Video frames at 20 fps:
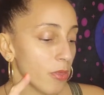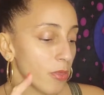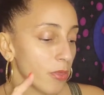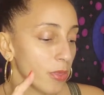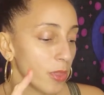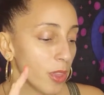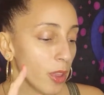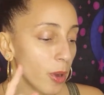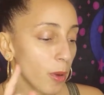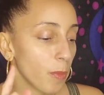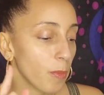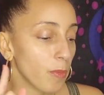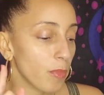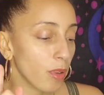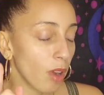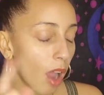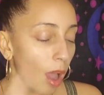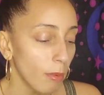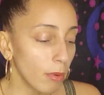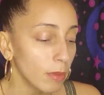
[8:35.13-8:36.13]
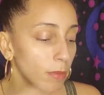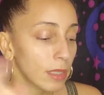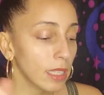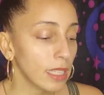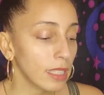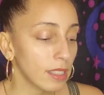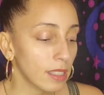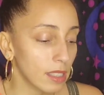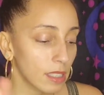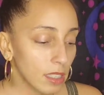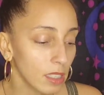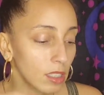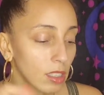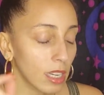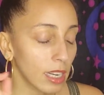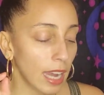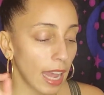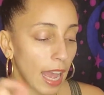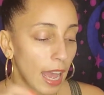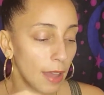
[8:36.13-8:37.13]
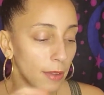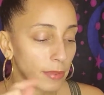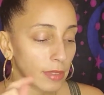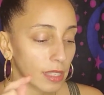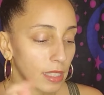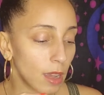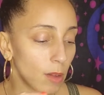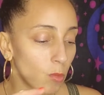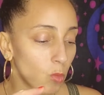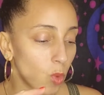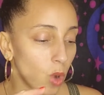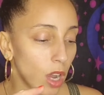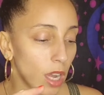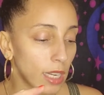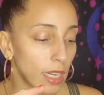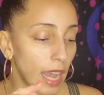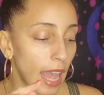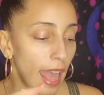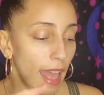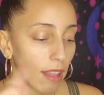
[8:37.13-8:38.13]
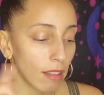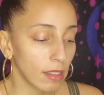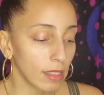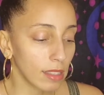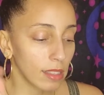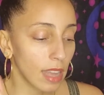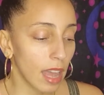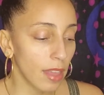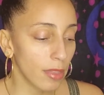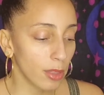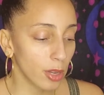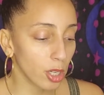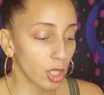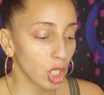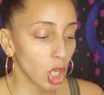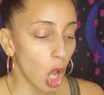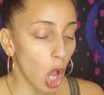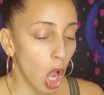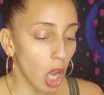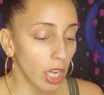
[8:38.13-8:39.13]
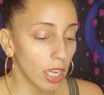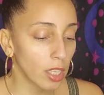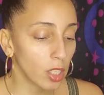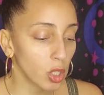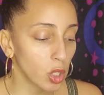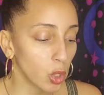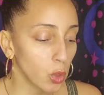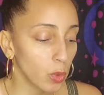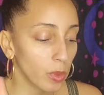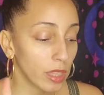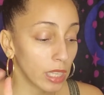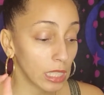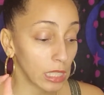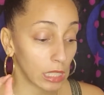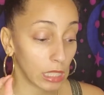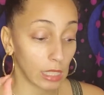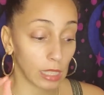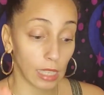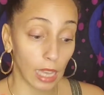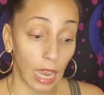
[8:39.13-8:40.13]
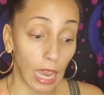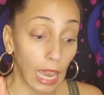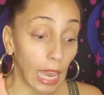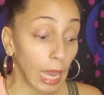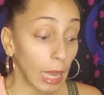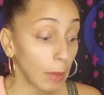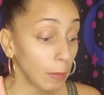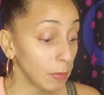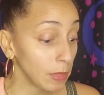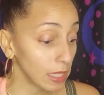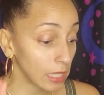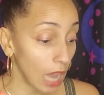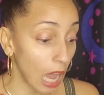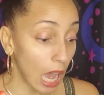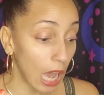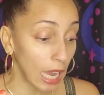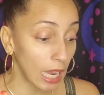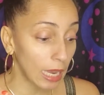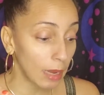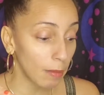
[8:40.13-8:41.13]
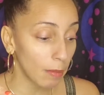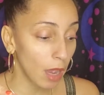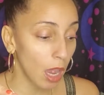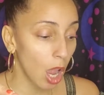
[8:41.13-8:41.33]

they're probably still going to have someone else that they're talking to the same time,